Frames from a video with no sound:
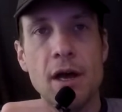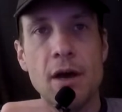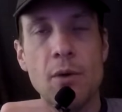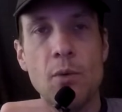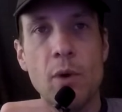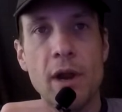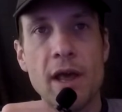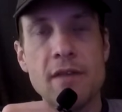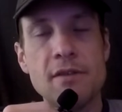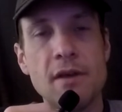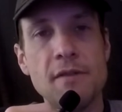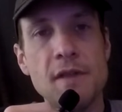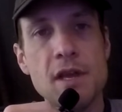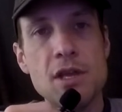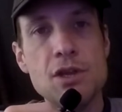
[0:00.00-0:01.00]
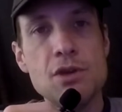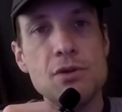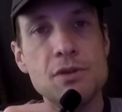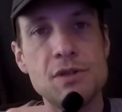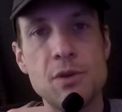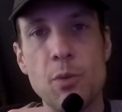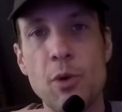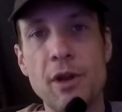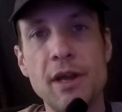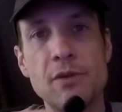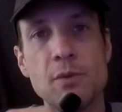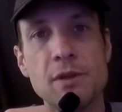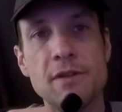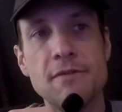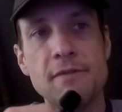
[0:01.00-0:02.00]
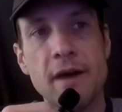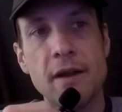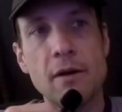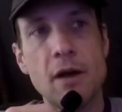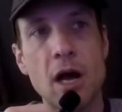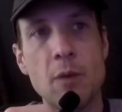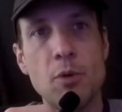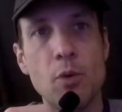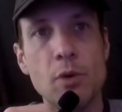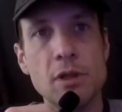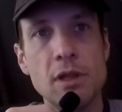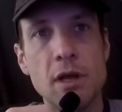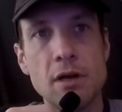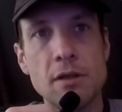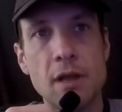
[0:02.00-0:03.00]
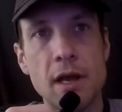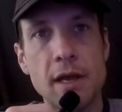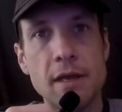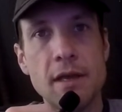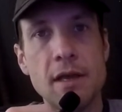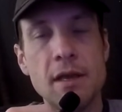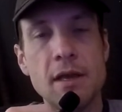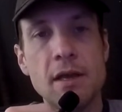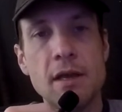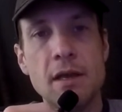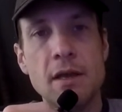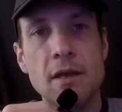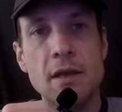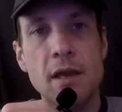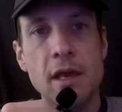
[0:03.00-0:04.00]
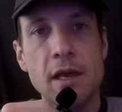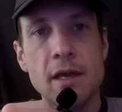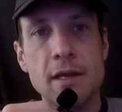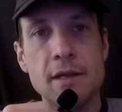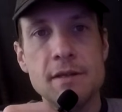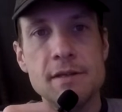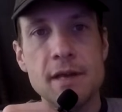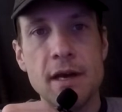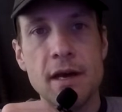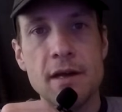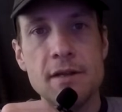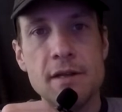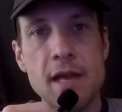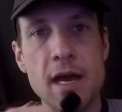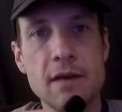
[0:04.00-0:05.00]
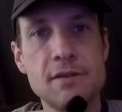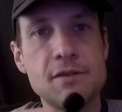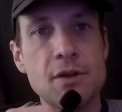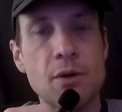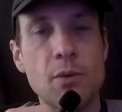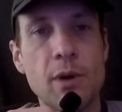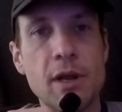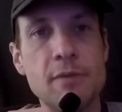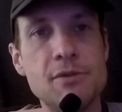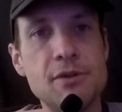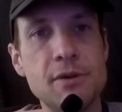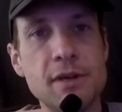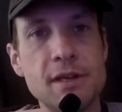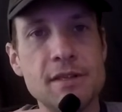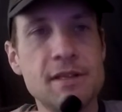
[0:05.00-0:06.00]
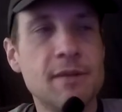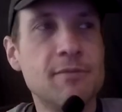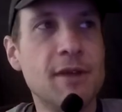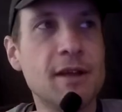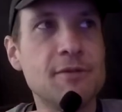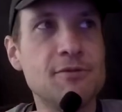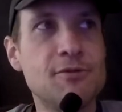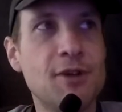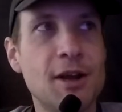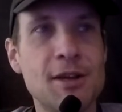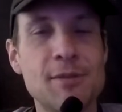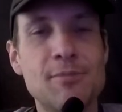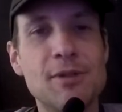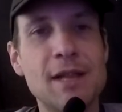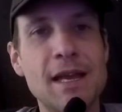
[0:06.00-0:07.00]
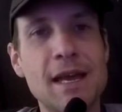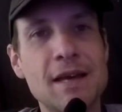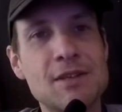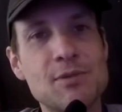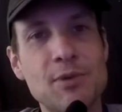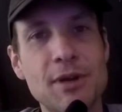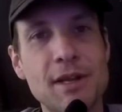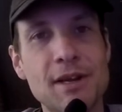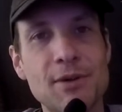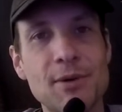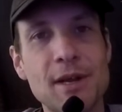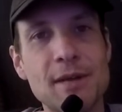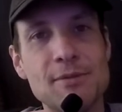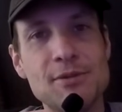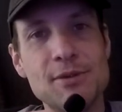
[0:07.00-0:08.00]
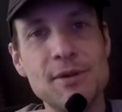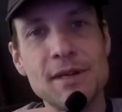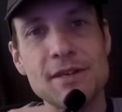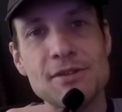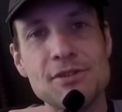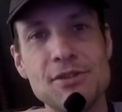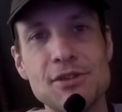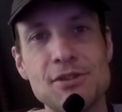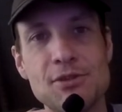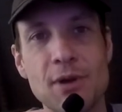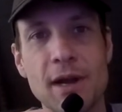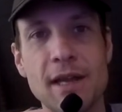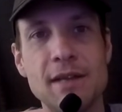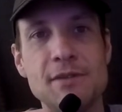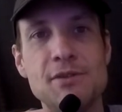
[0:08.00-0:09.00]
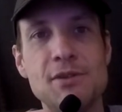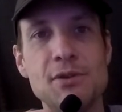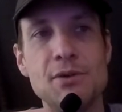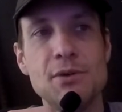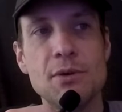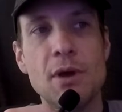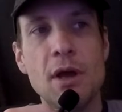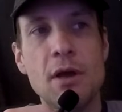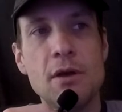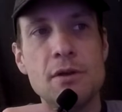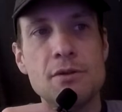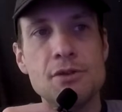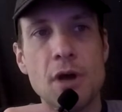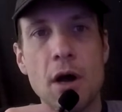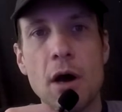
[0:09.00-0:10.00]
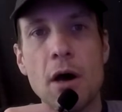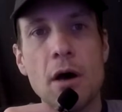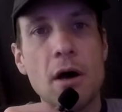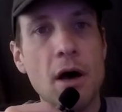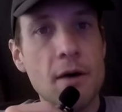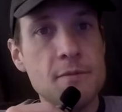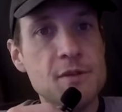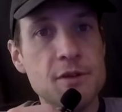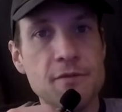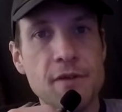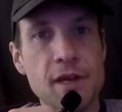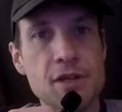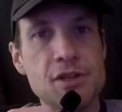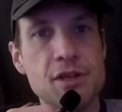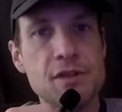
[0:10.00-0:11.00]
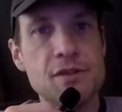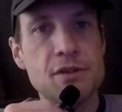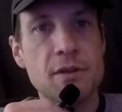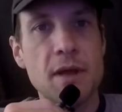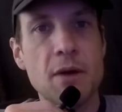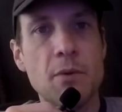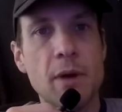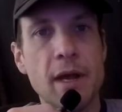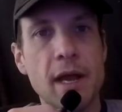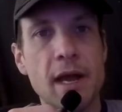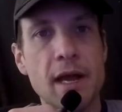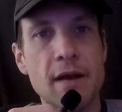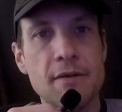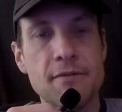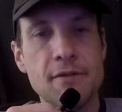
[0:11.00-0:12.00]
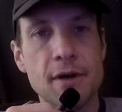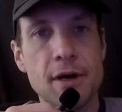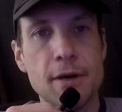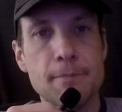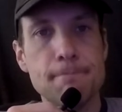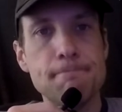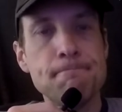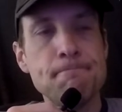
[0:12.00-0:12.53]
what I thought they used to predict what the final combo would look like. And so what I'm doing is I'm not trying to play expert here. What I'm doing is just trying to draw observations so that way I have